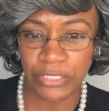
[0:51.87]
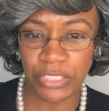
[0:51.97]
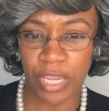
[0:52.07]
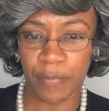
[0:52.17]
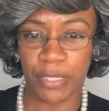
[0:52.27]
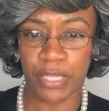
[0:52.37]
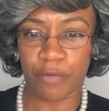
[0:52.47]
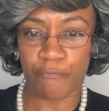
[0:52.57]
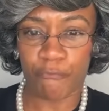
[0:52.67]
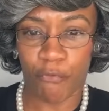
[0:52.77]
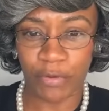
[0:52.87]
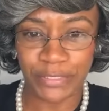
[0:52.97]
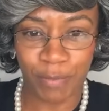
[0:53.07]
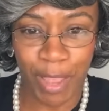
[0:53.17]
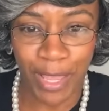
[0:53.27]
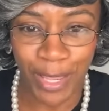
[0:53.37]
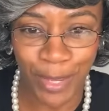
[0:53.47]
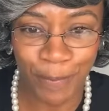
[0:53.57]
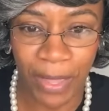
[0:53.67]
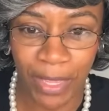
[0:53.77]
JBM40, somebody,
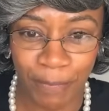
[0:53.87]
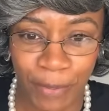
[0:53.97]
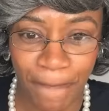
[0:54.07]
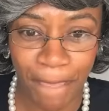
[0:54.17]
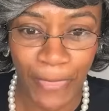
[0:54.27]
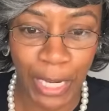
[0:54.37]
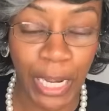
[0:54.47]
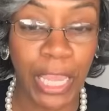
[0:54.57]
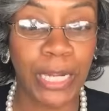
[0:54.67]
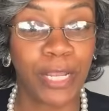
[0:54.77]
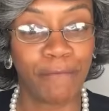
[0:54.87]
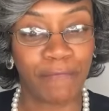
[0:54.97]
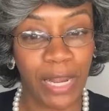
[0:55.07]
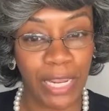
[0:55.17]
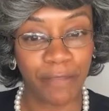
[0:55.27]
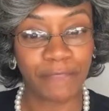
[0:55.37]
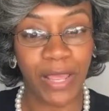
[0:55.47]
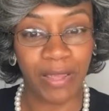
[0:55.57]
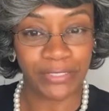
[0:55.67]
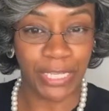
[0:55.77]
hey, baby. A lady of
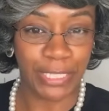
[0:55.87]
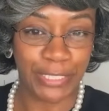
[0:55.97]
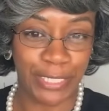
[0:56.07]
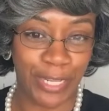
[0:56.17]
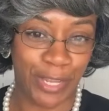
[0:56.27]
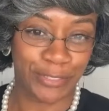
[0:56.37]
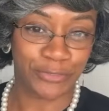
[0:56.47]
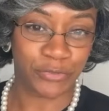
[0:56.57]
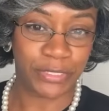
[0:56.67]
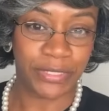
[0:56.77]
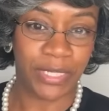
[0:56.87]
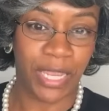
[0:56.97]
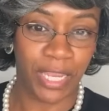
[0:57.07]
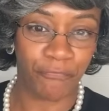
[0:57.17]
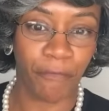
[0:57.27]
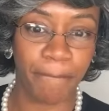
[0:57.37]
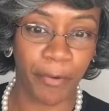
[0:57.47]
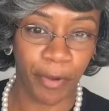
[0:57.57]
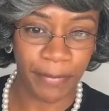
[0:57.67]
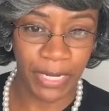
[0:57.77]
laughter, I'll take that, Adrian. Hey, from
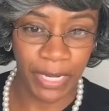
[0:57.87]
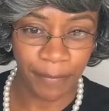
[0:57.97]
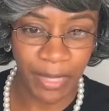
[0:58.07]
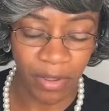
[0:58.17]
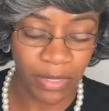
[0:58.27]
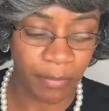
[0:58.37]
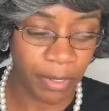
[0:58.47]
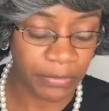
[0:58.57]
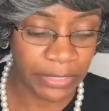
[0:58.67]
Birmingham. Y'all come